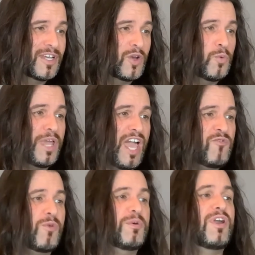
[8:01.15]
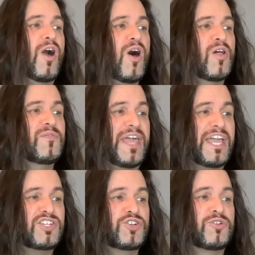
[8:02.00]
we have what we call
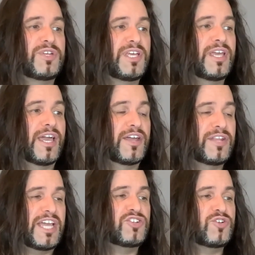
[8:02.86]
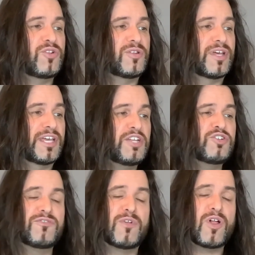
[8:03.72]
naturally a natural
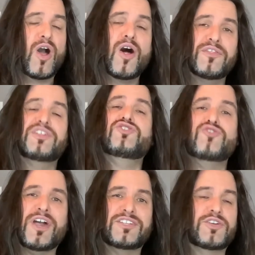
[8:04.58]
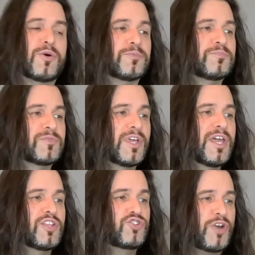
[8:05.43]
interval called the tritone.
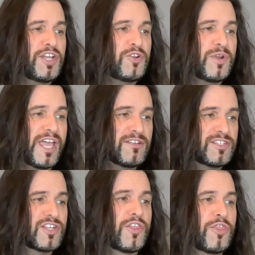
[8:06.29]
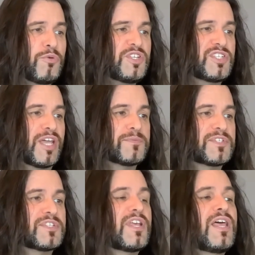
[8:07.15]
The tritone has 3
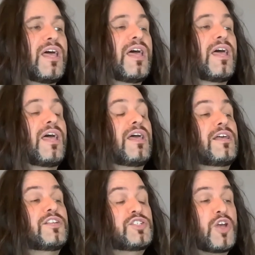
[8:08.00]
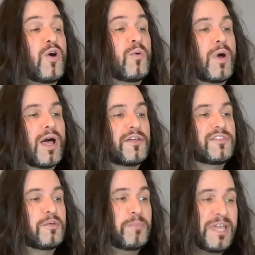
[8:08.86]
steps. So
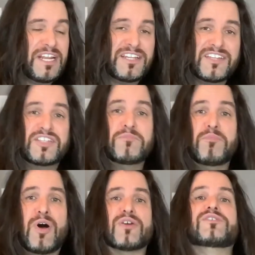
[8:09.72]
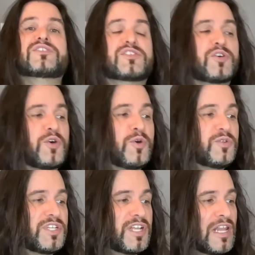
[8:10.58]
the Benedictine monks, who
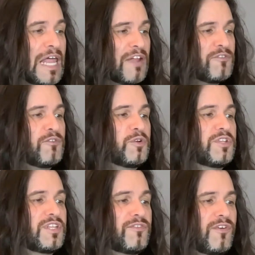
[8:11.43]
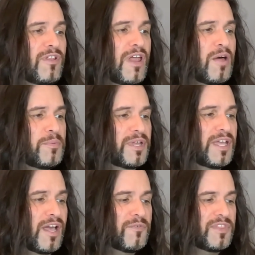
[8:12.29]
did a lot for the
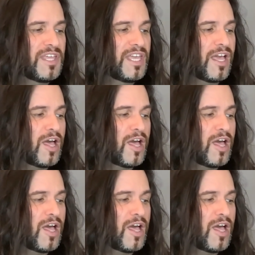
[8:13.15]
developing of the